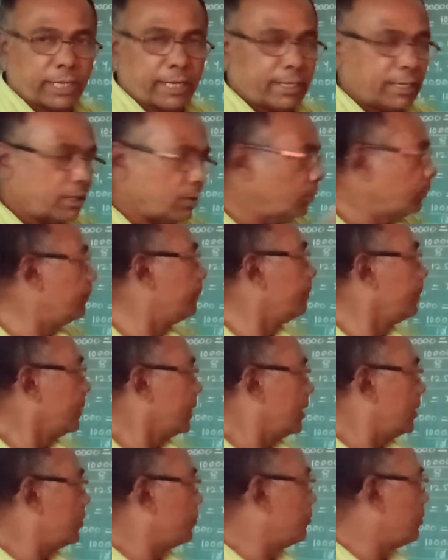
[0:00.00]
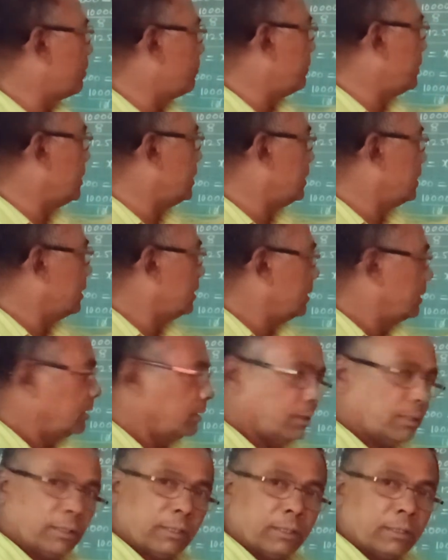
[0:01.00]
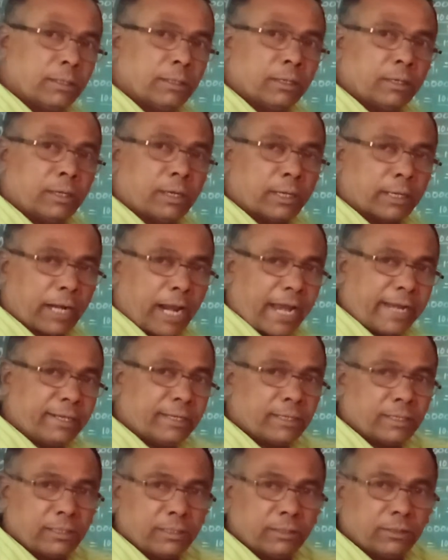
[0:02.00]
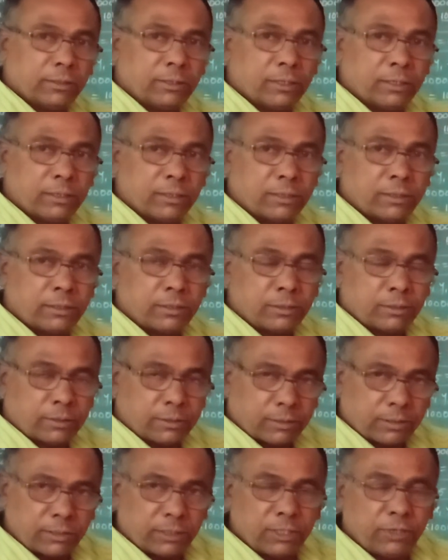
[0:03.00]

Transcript: And now we will write the